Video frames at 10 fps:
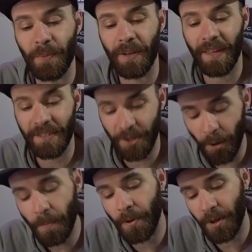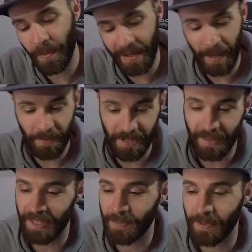why they don't put them in cameras like
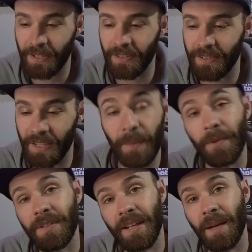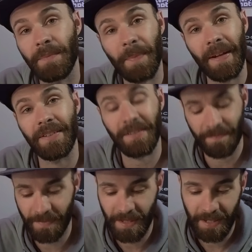this, because it will take up space.
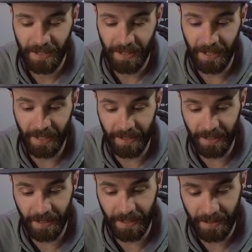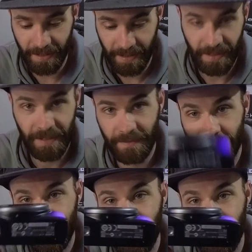And for